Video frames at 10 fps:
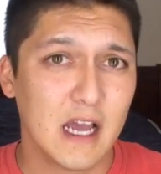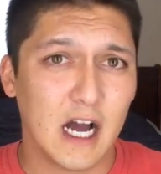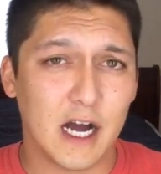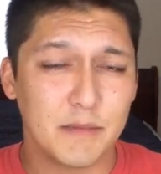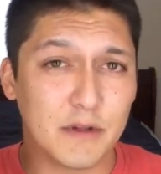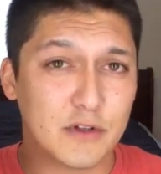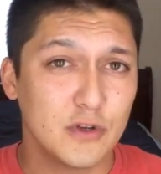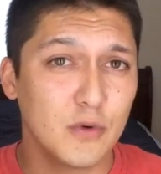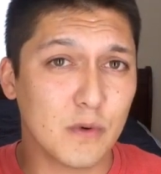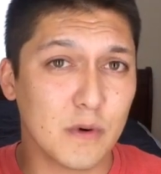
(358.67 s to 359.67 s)
You
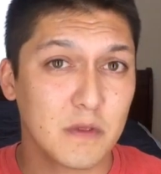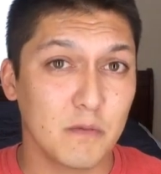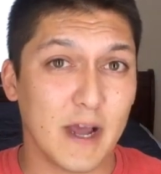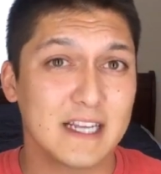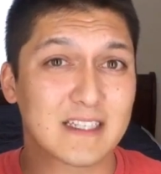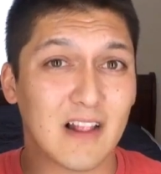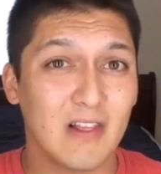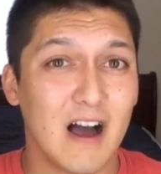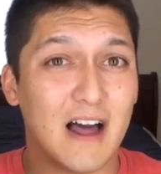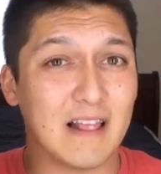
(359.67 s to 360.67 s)
do waste a
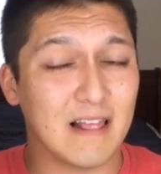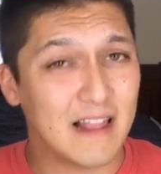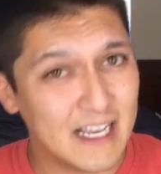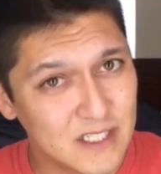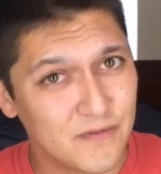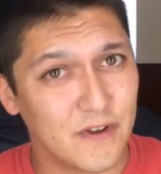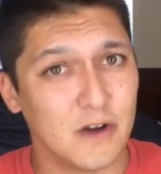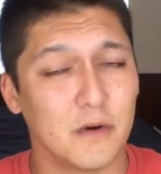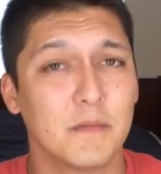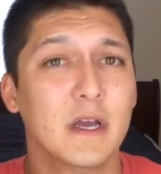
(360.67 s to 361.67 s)
lot less
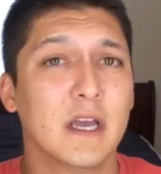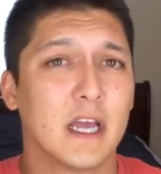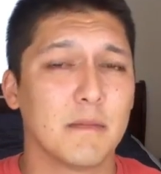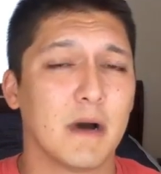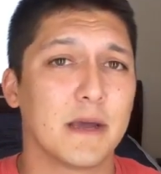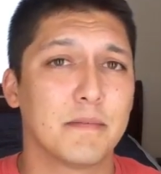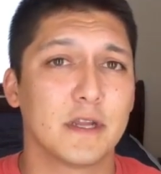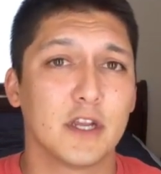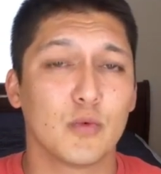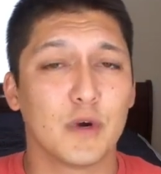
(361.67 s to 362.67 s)
film, in my opinion, when